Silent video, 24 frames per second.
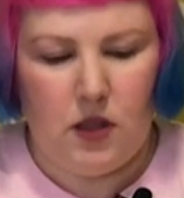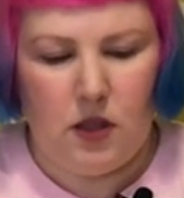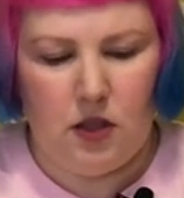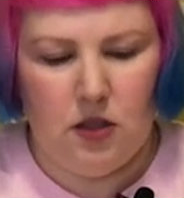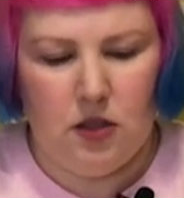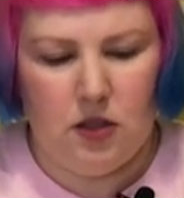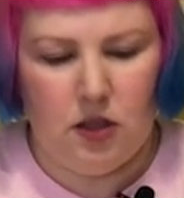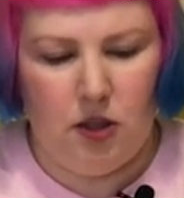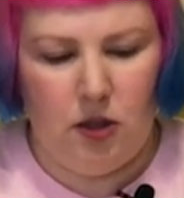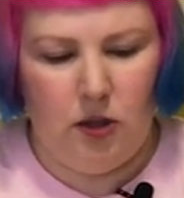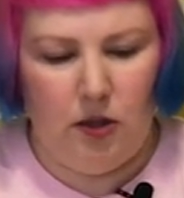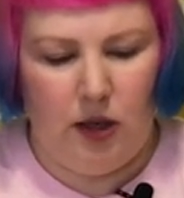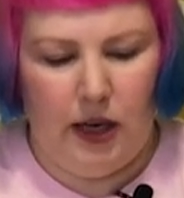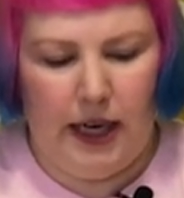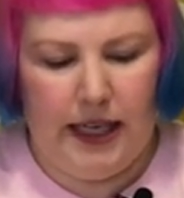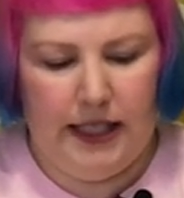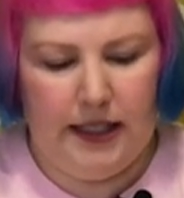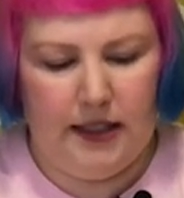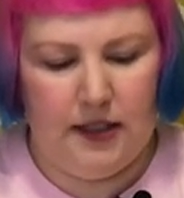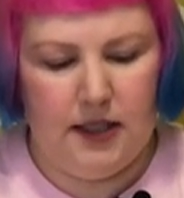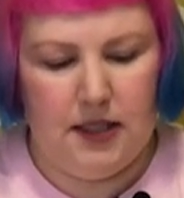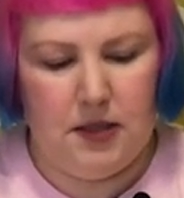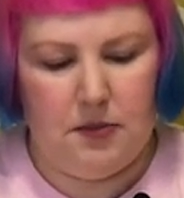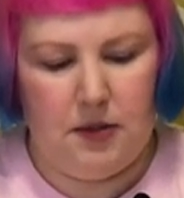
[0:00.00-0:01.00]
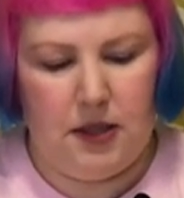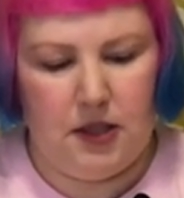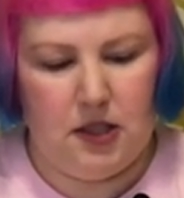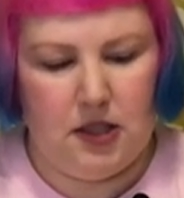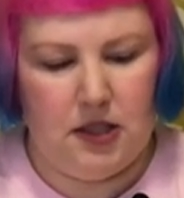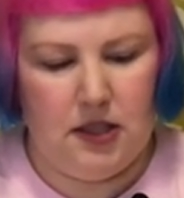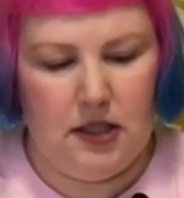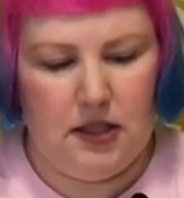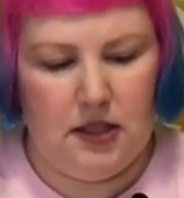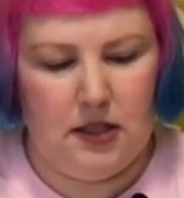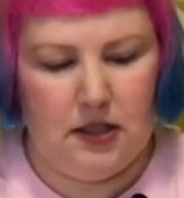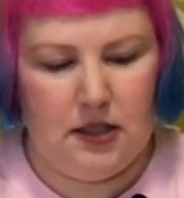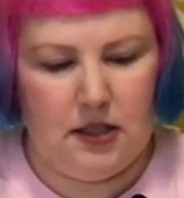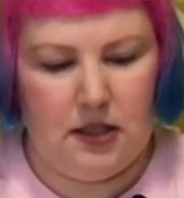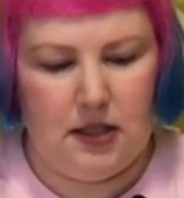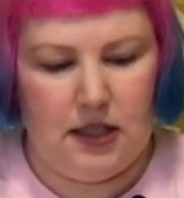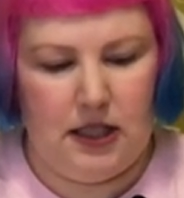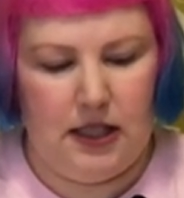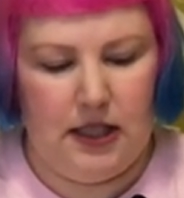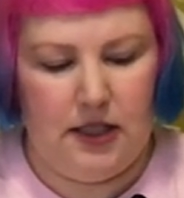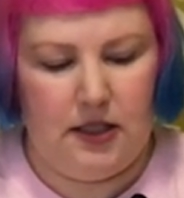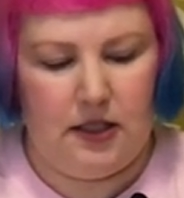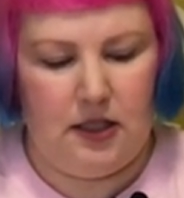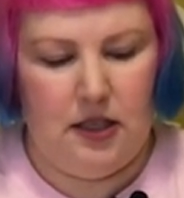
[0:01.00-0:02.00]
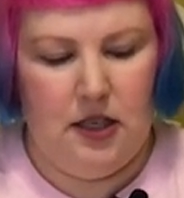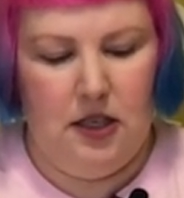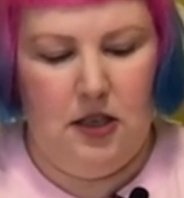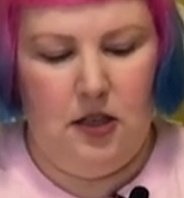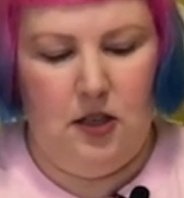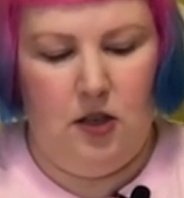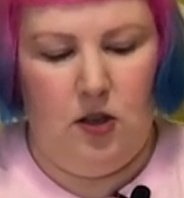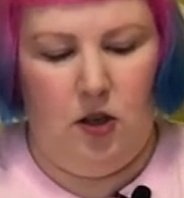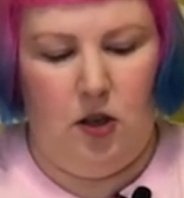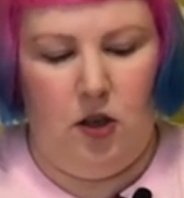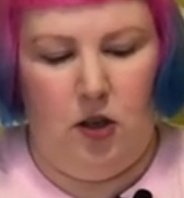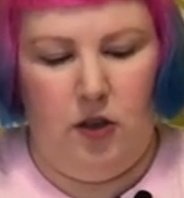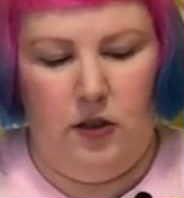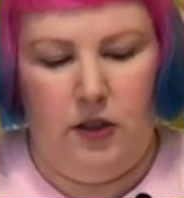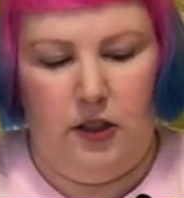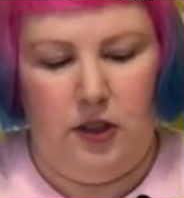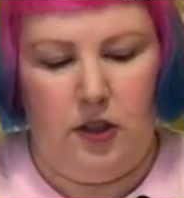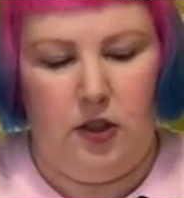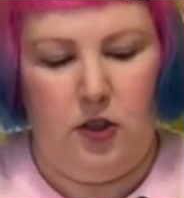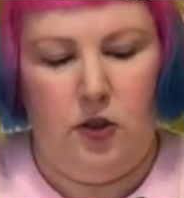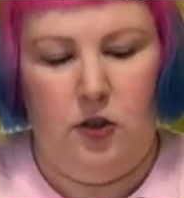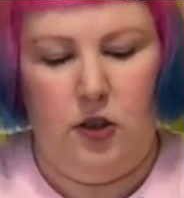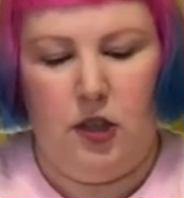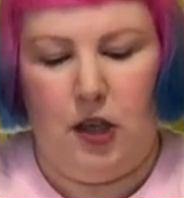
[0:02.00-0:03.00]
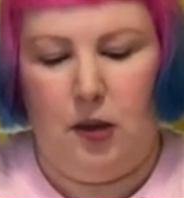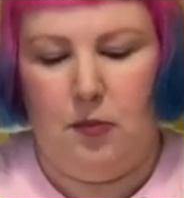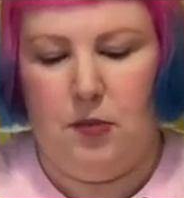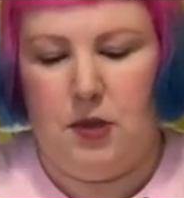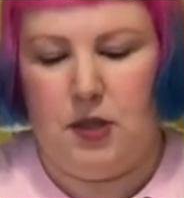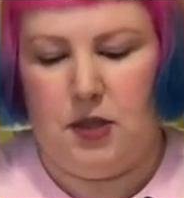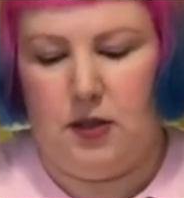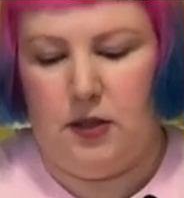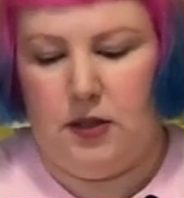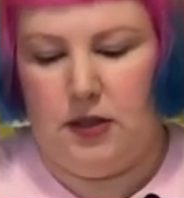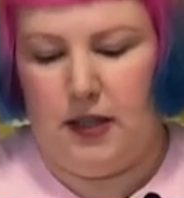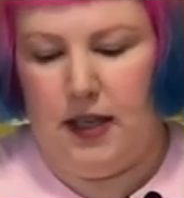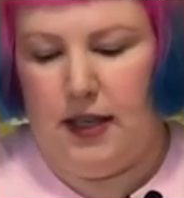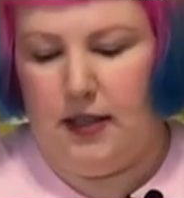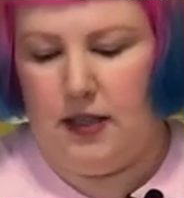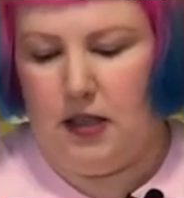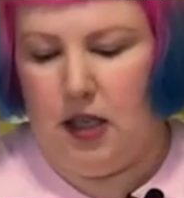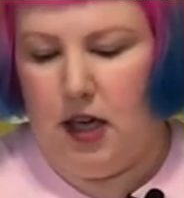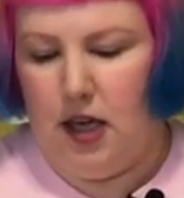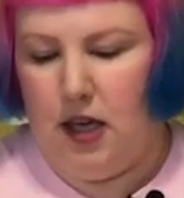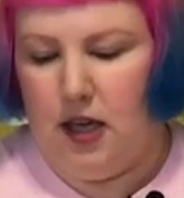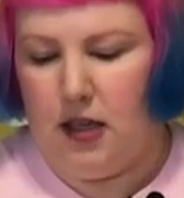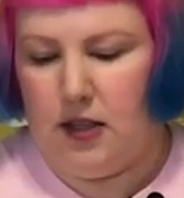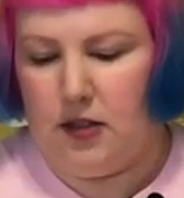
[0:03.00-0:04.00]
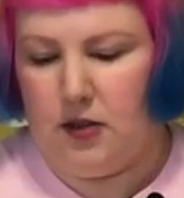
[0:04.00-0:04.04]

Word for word: so I can especially see it on the cucumbers because they're dark.